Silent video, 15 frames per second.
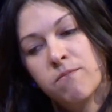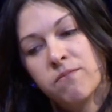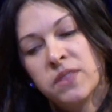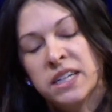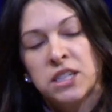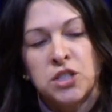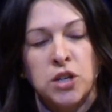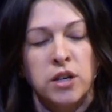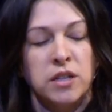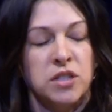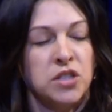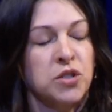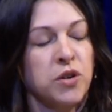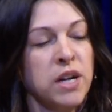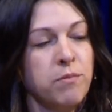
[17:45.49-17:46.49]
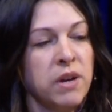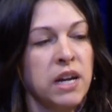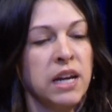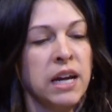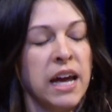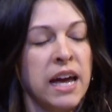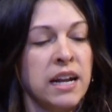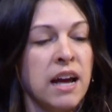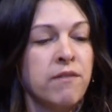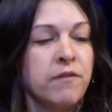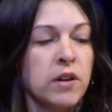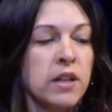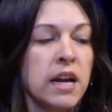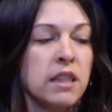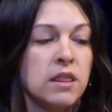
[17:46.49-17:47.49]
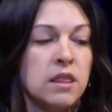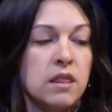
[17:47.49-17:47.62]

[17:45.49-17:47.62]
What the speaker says: they started screaming, and I feel like